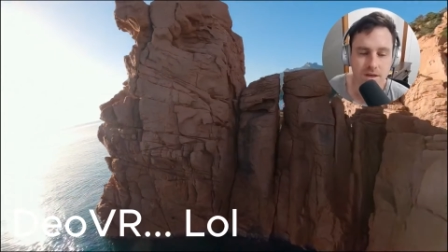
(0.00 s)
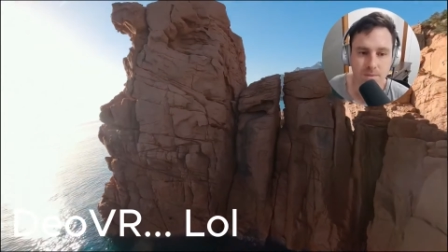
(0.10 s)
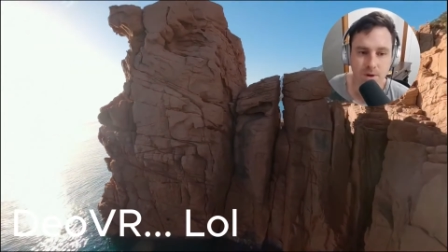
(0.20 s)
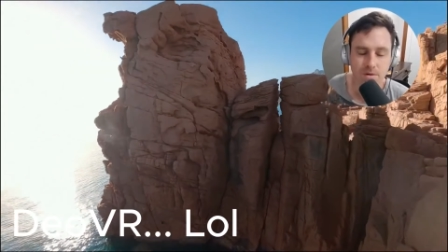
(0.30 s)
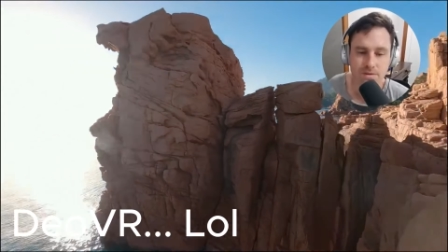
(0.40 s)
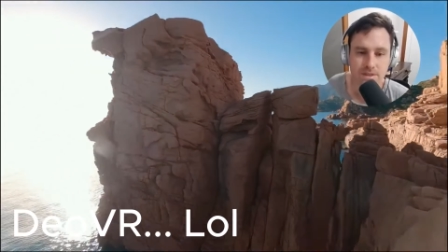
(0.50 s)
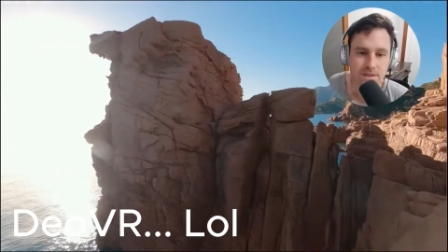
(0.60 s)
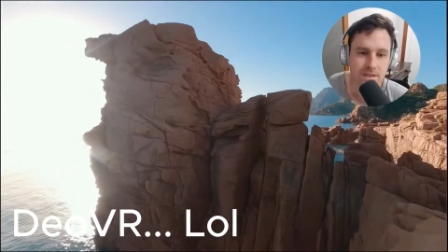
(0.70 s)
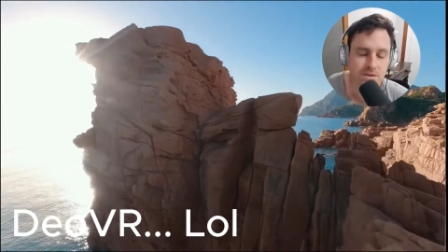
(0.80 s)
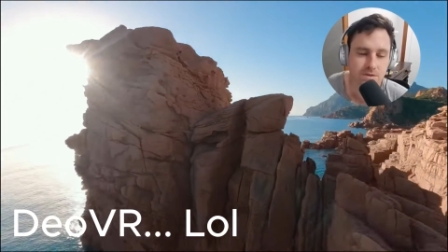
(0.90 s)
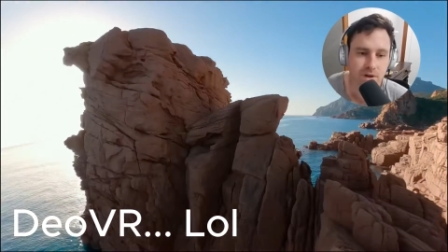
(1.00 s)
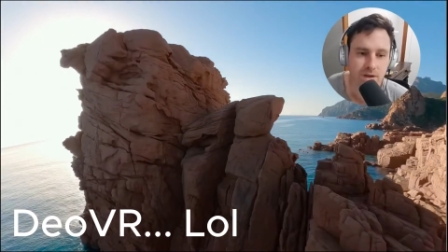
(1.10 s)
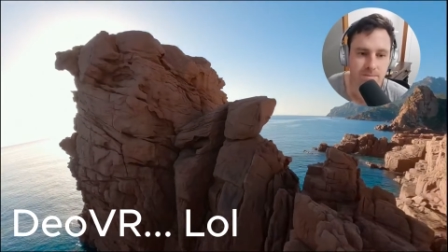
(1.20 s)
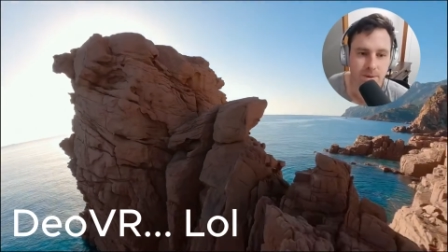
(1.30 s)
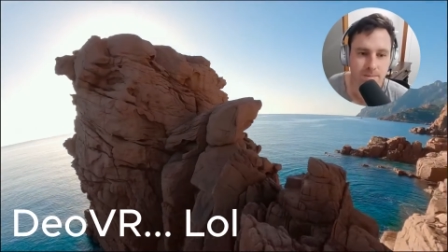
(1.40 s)
but obviously it
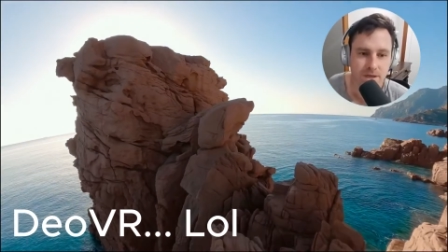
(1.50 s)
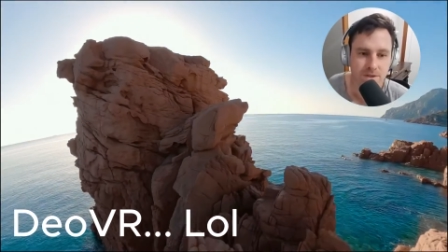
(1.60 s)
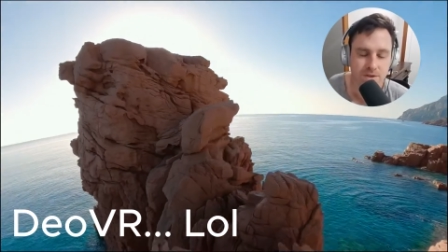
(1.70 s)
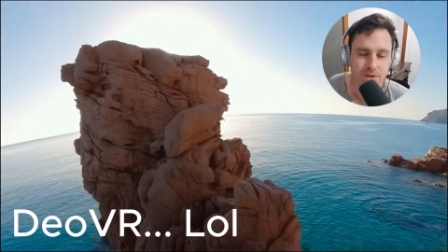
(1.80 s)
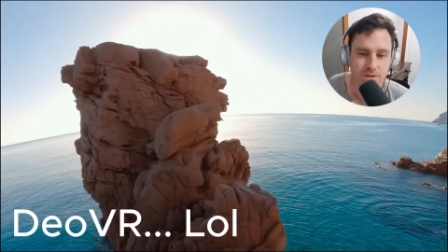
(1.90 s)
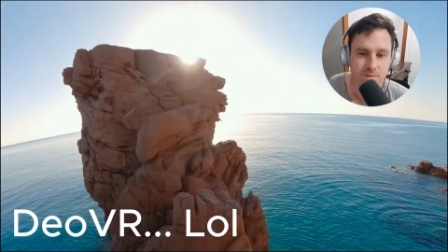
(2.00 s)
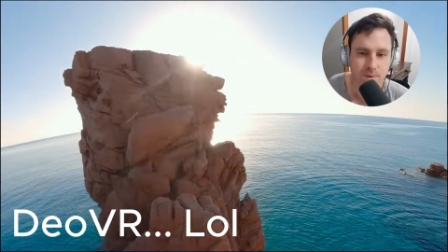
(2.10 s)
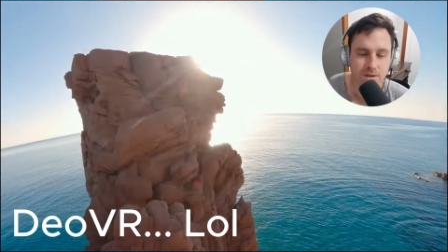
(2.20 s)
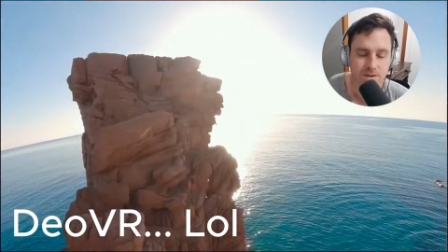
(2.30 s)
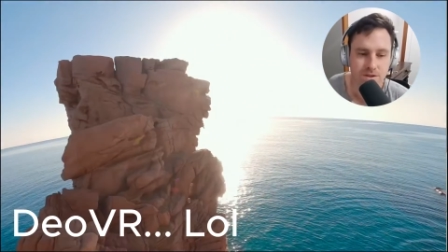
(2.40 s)
drained my battery as well.